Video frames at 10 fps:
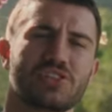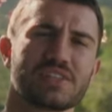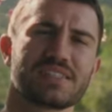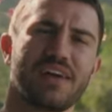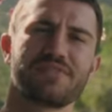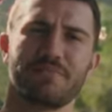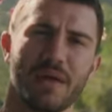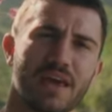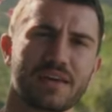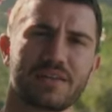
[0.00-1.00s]
you just
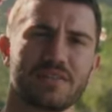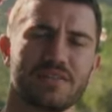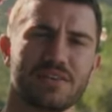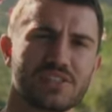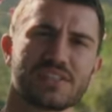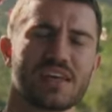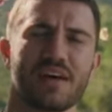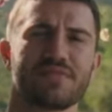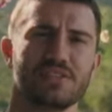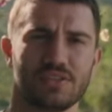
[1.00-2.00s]
have to make, you
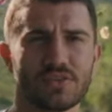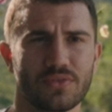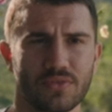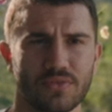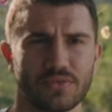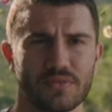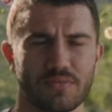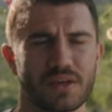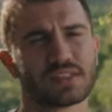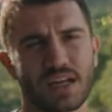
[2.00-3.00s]
just have to do,
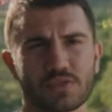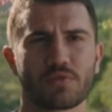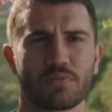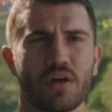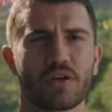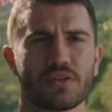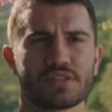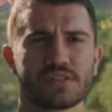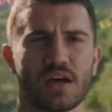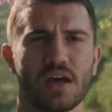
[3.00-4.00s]
because that's where
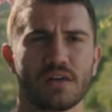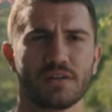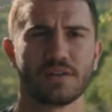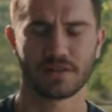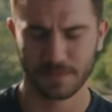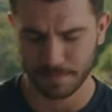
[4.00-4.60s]
progress is hiding.